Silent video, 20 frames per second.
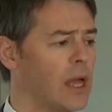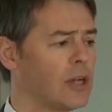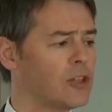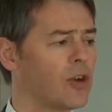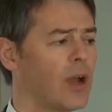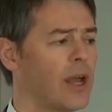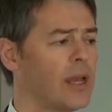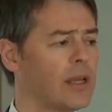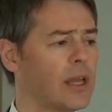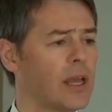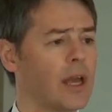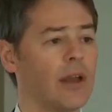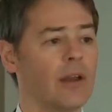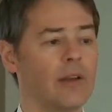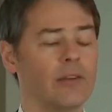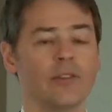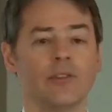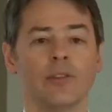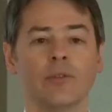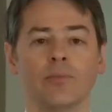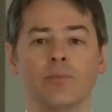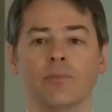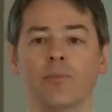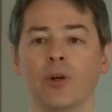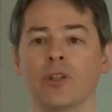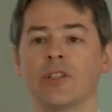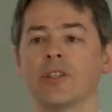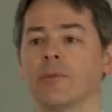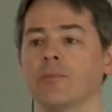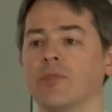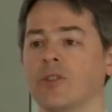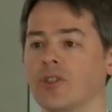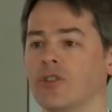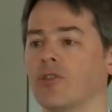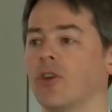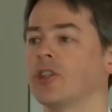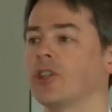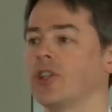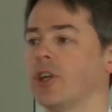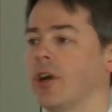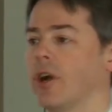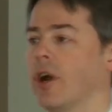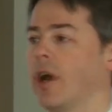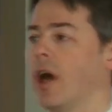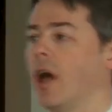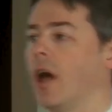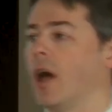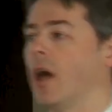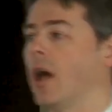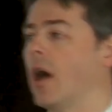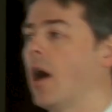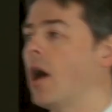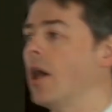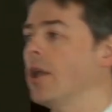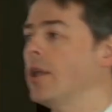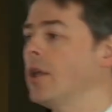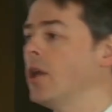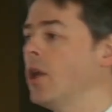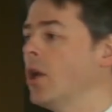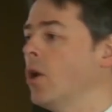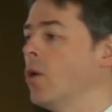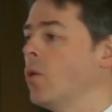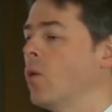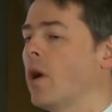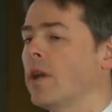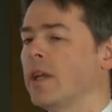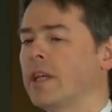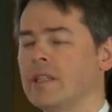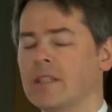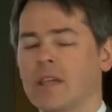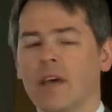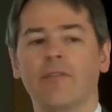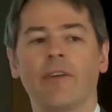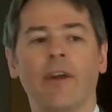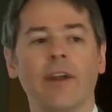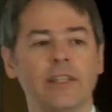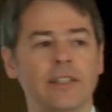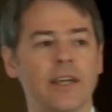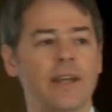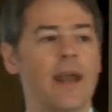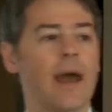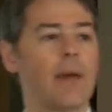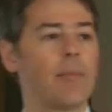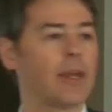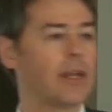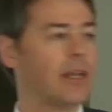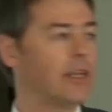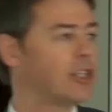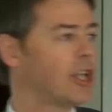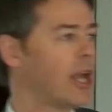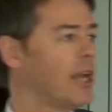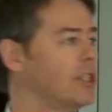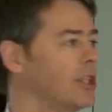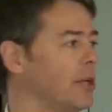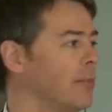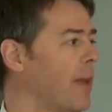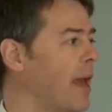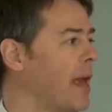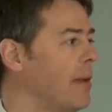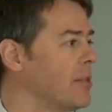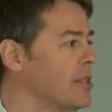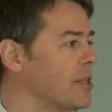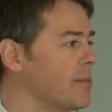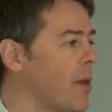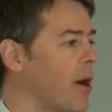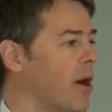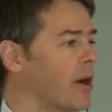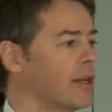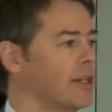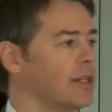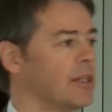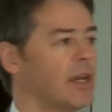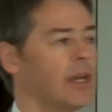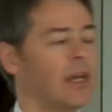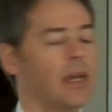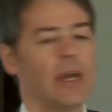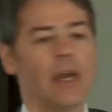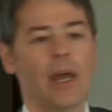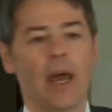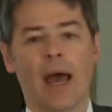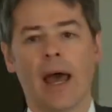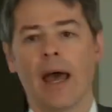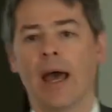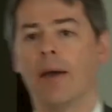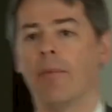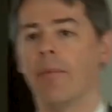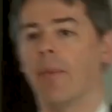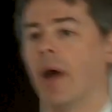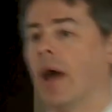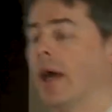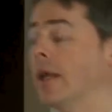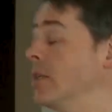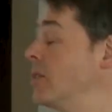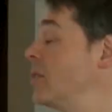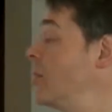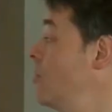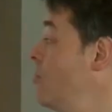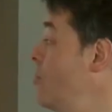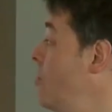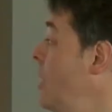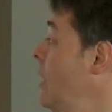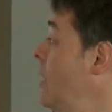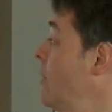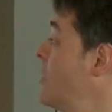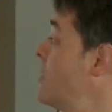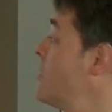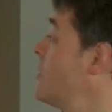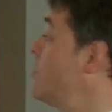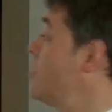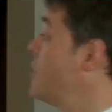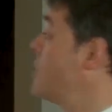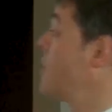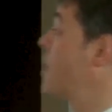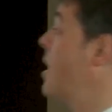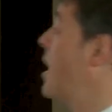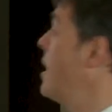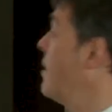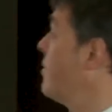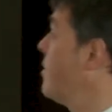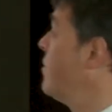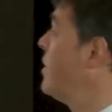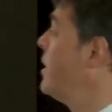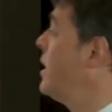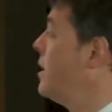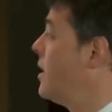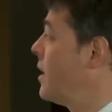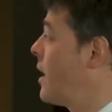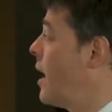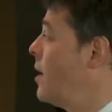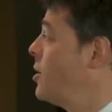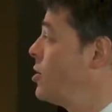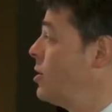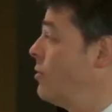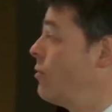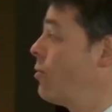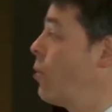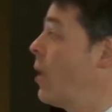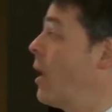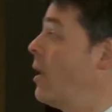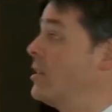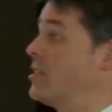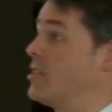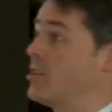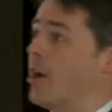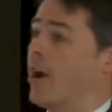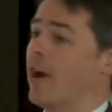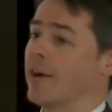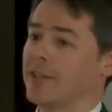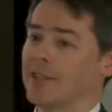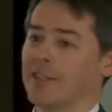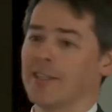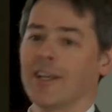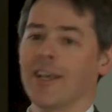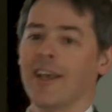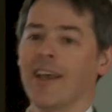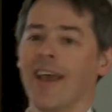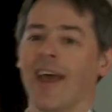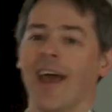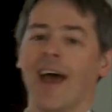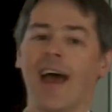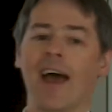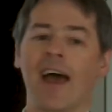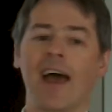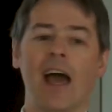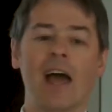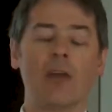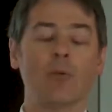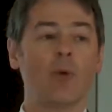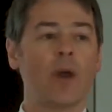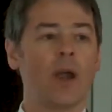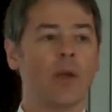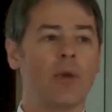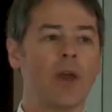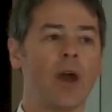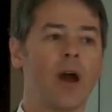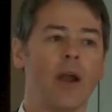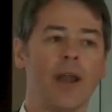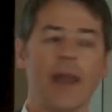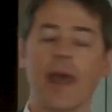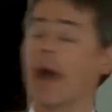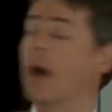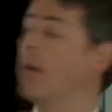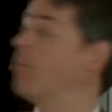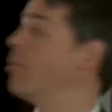try and kind of put some structure on what is a very dynamically changing payments market. And really this is just to kind of give you an indication of where it started and where we are now.